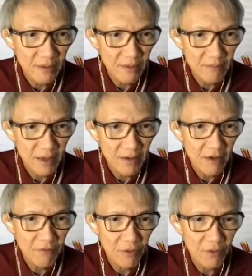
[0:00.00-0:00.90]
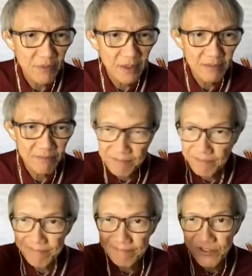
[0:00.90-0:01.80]
Therefore, we
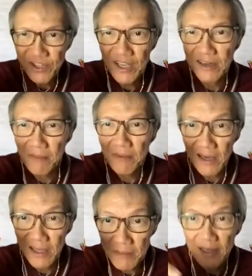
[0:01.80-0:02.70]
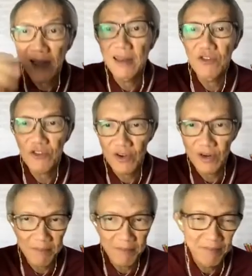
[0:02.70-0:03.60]
change the number a little bit and then store
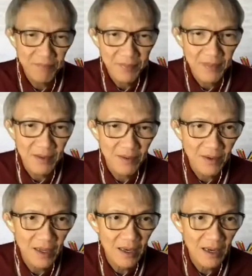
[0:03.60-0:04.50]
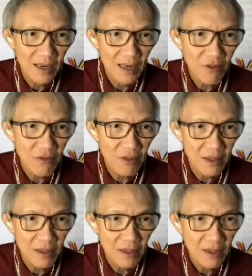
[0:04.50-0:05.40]
them. Okay, now let's
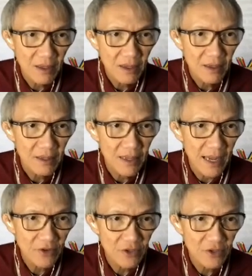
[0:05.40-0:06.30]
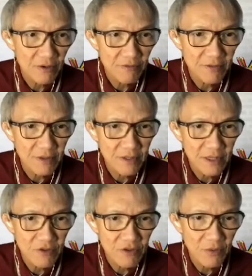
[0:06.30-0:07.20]
see the action of
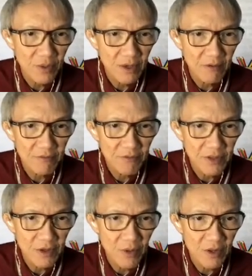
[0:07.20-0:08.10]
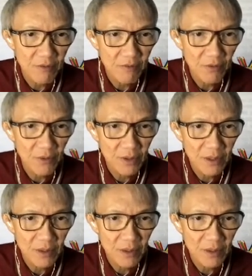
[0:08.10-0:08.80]
this sequence of code.